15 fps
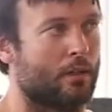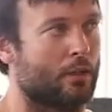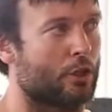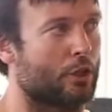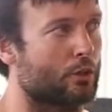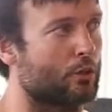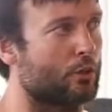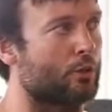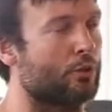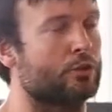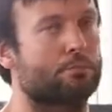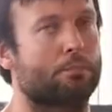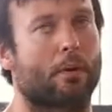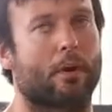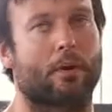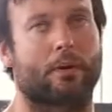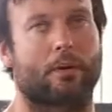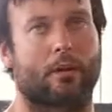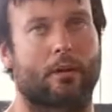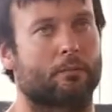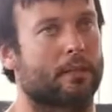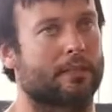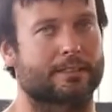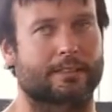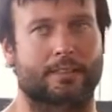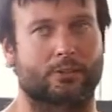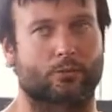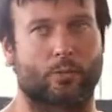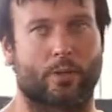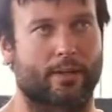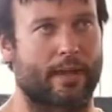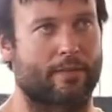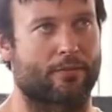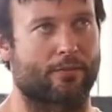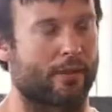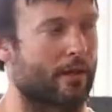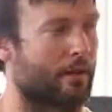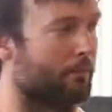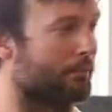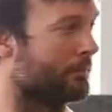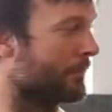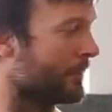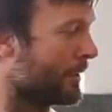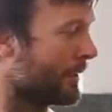Huge part of arm wrestling is where that thumb